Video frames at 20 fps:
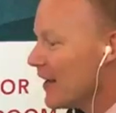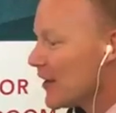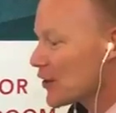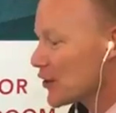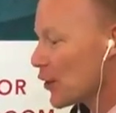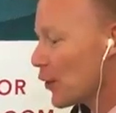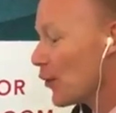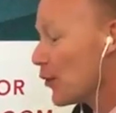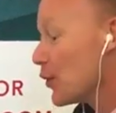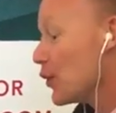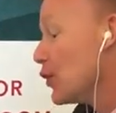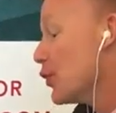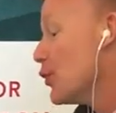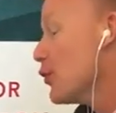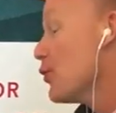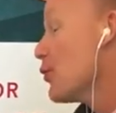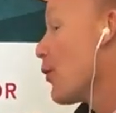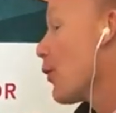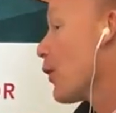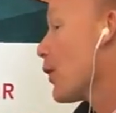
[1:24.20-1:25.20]
So
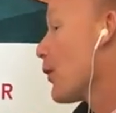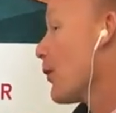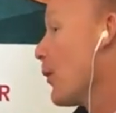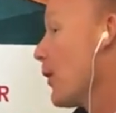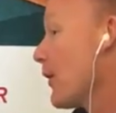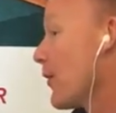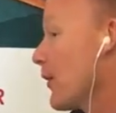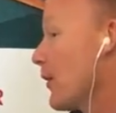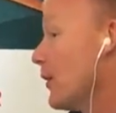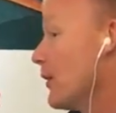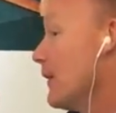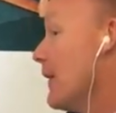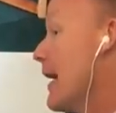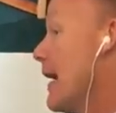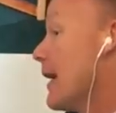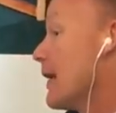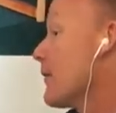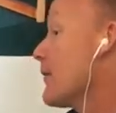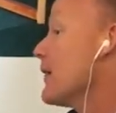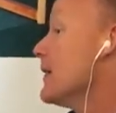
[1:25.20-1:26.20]
you work with a
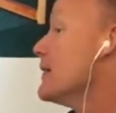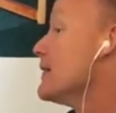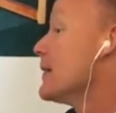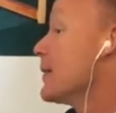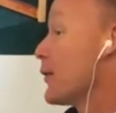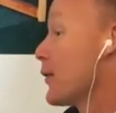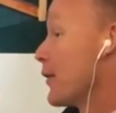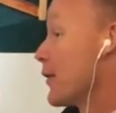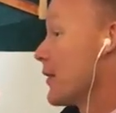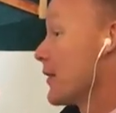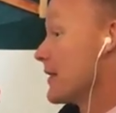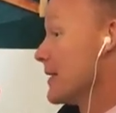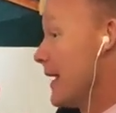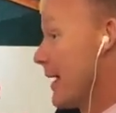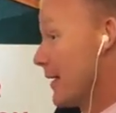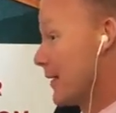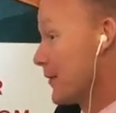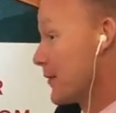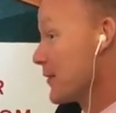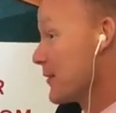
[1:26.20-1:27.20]
lot of interior
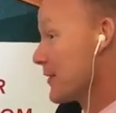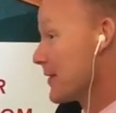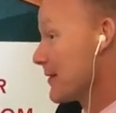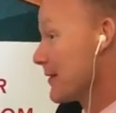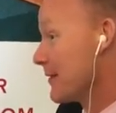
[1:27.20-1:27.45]
designers.